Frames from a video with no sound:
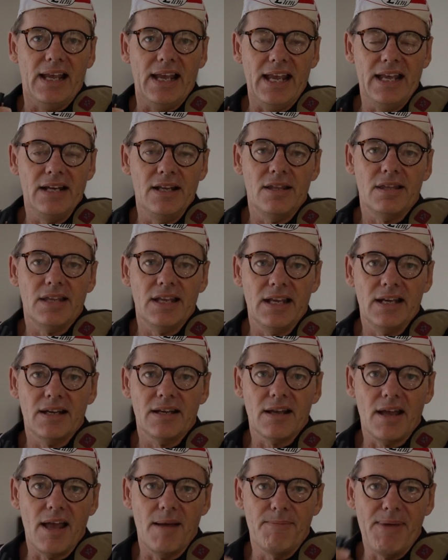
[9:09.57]
anything
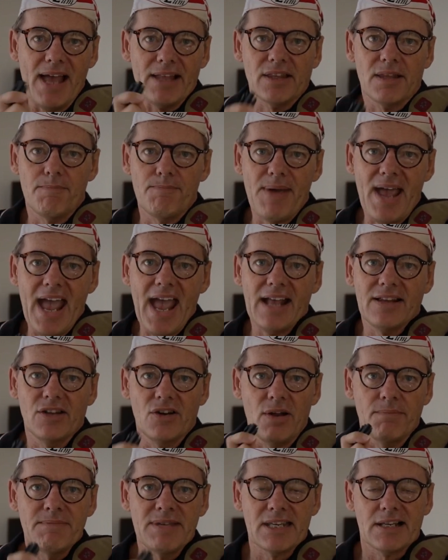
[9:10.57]
about the bag that
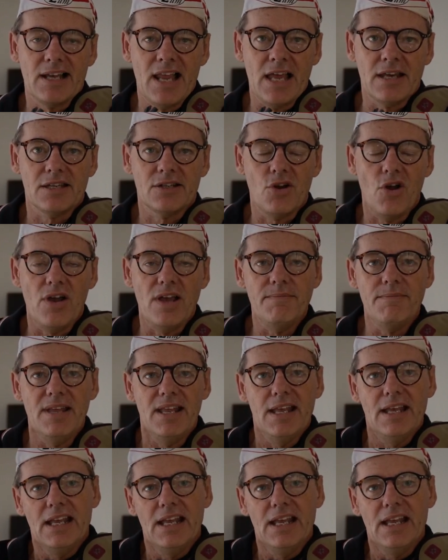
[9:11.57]
I missed last time.